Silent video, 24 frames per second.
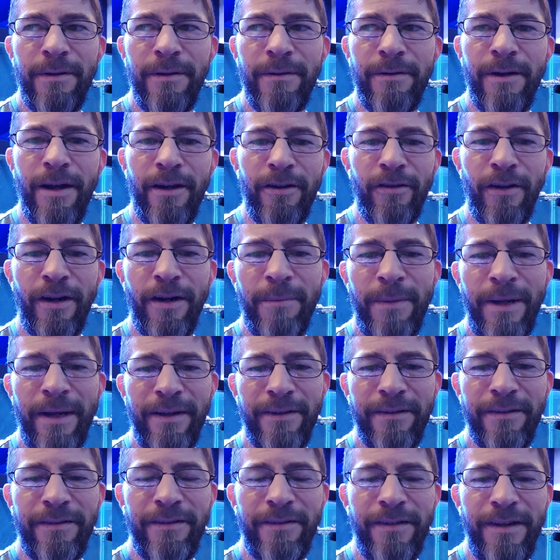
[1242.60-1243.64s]
Not trying to make
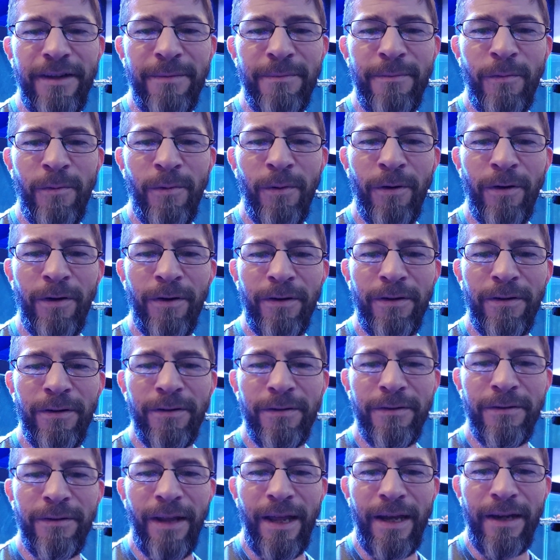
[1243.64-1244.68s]
it seem
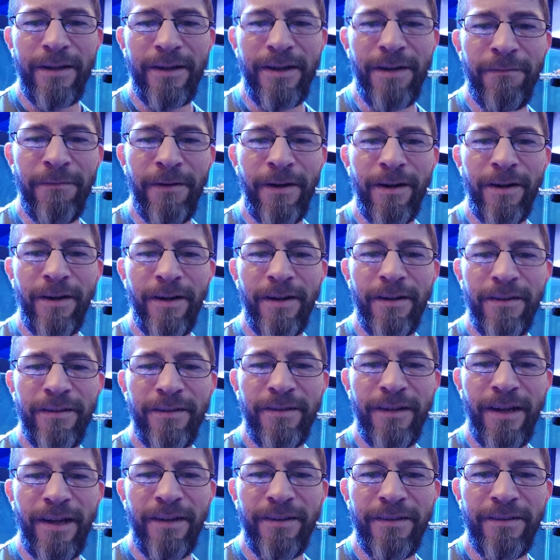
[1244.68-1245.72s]
more like
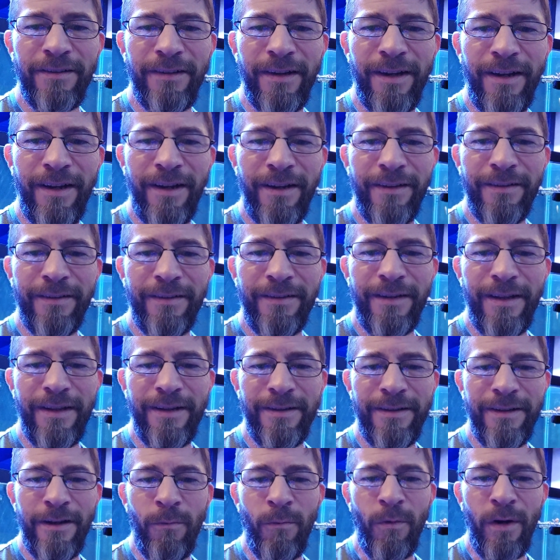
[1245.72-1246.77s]
nefarious as
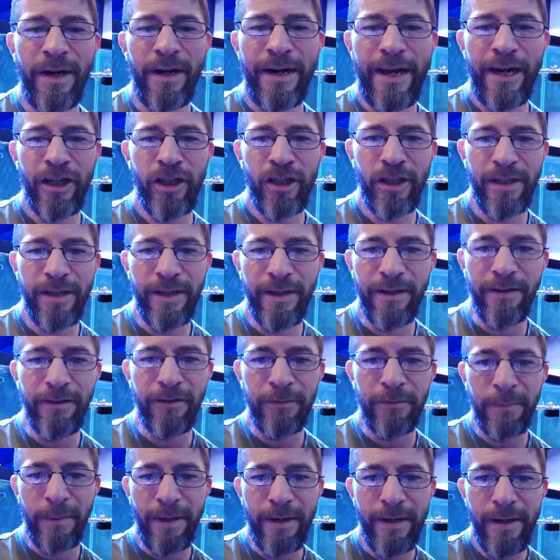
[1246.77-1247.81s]
than what it actually
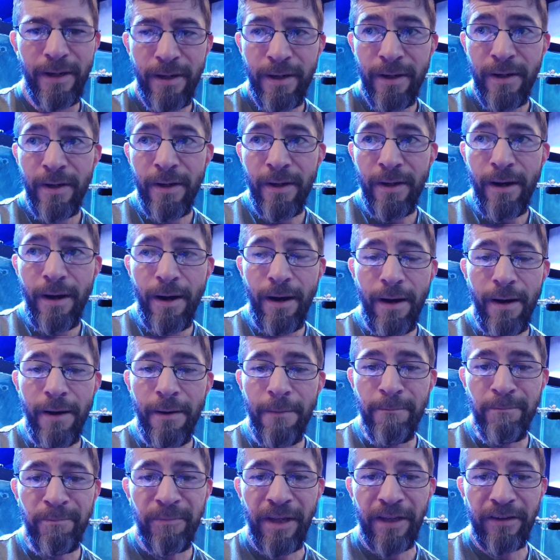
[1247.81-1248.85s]
is, but
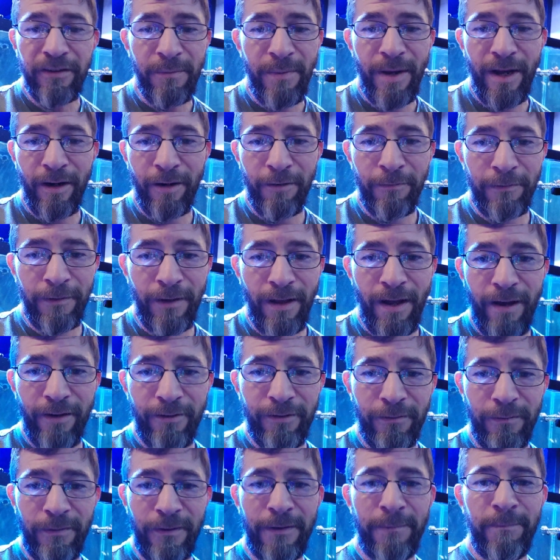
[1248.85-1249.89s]
it's a matter of
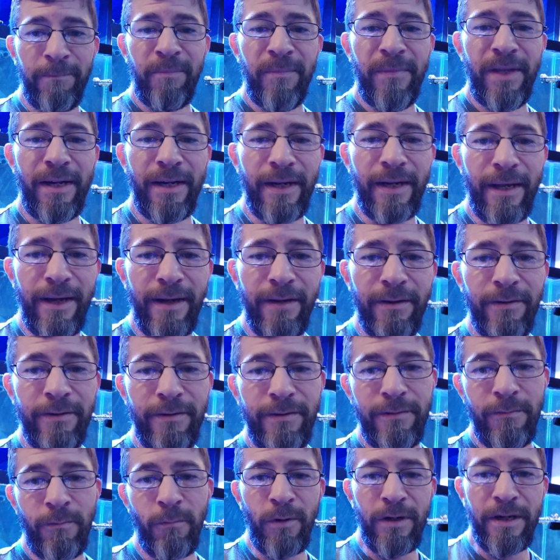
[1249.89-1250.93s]
philosophy, and again,
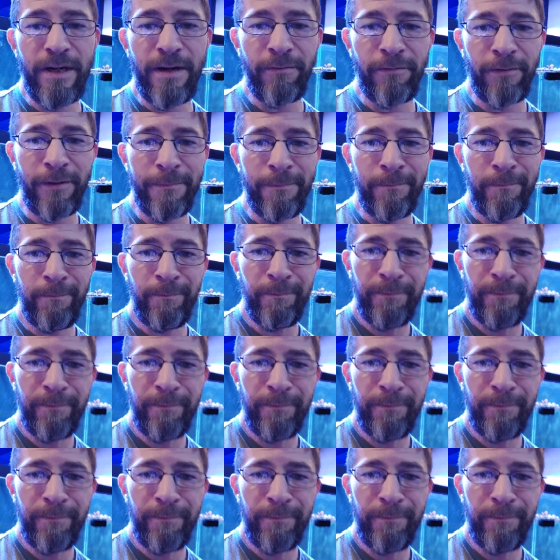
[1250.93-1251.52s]
we're different.